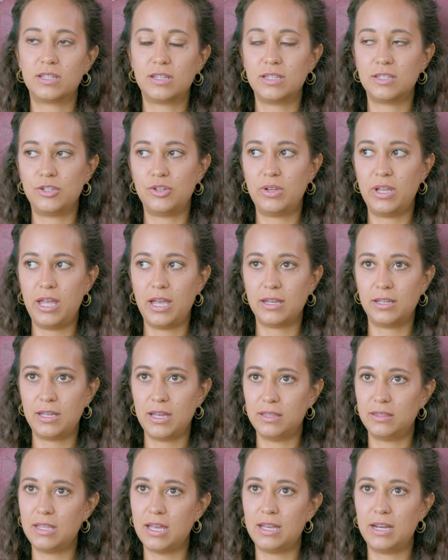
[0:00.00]
because you can't
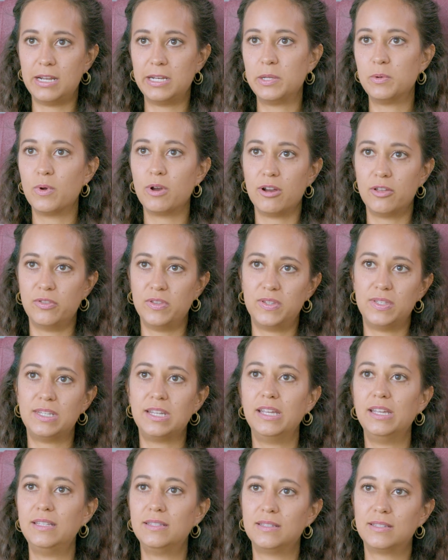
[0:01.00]
get that anywhere in the
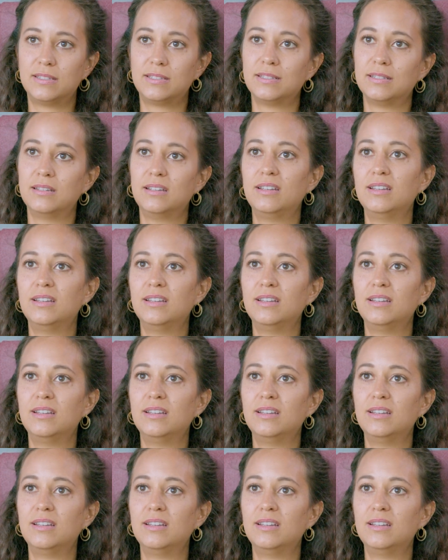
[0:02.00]
States.